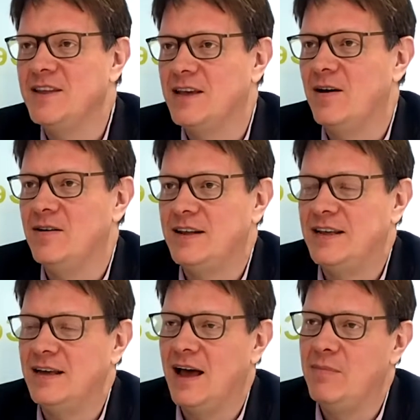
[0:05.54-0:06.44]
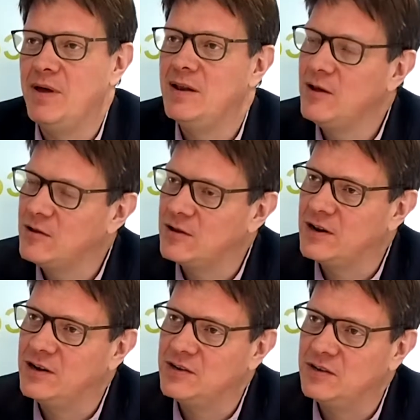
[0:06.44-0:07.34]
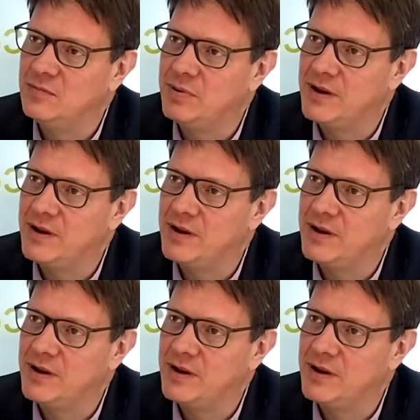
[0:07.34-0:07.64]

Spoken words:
Nick Harding. I'm a local clinician,